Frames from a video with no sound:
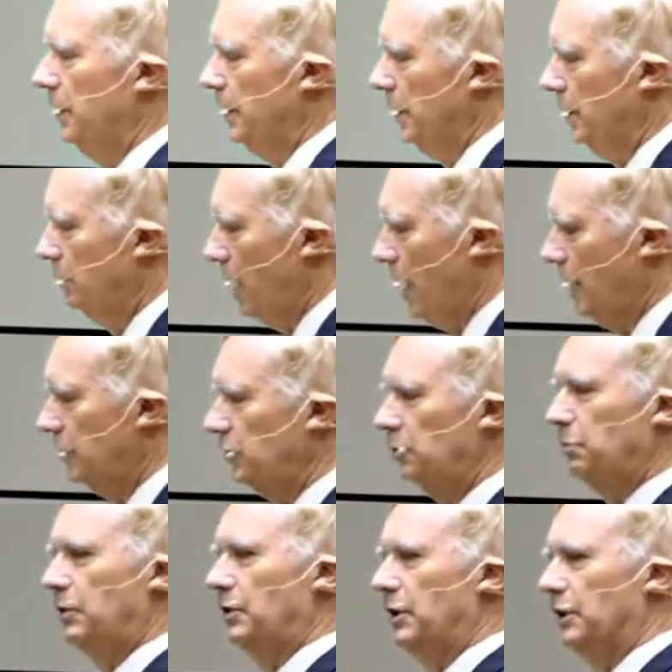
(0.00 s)
In my
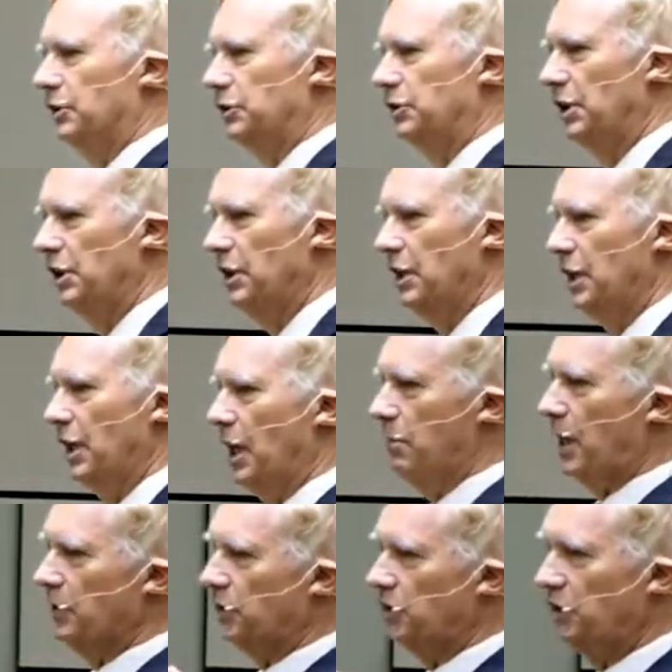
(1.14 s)
experience,
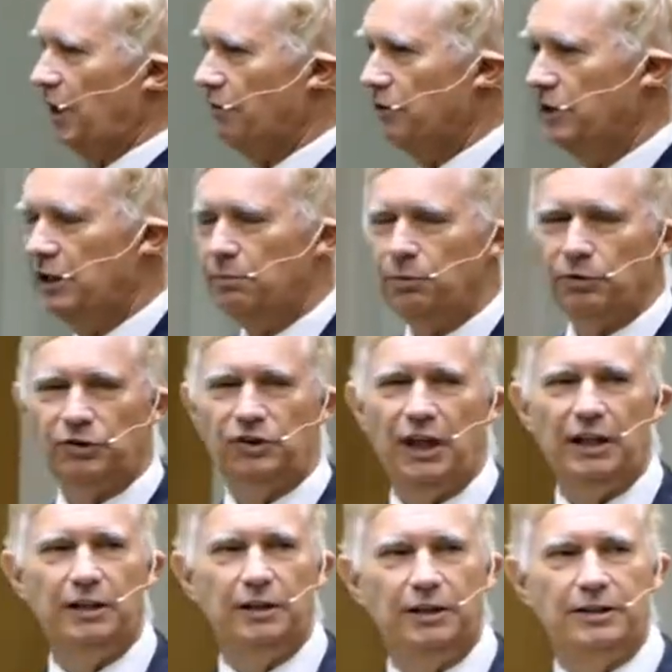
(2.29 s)
about
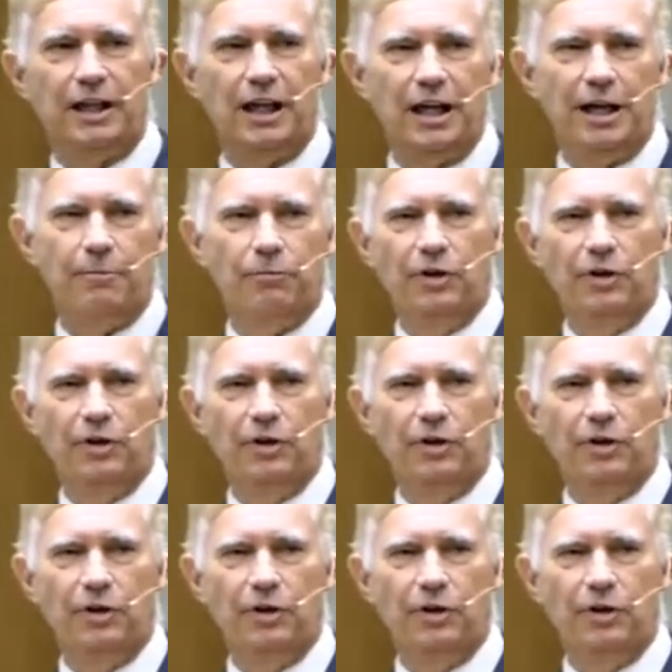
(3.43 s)
70% of the time,